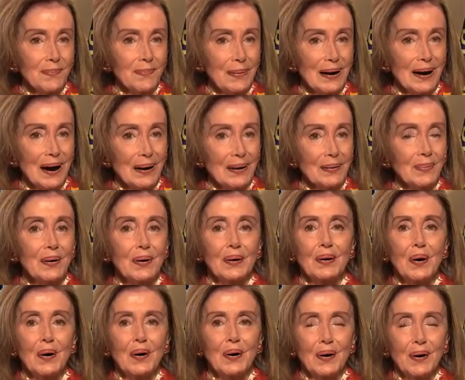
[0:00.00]
And
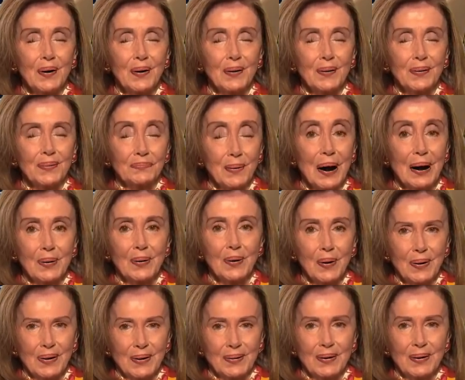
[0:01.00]
my
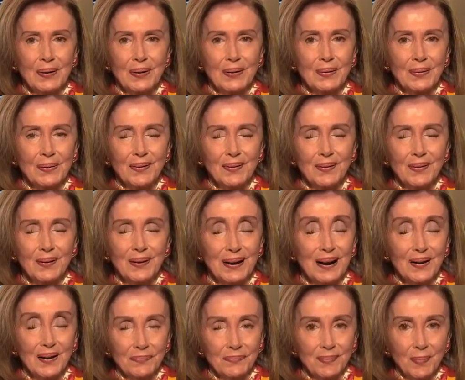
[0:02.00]
heart
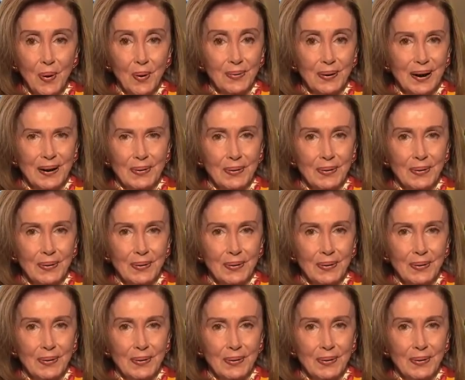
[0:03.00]
is broken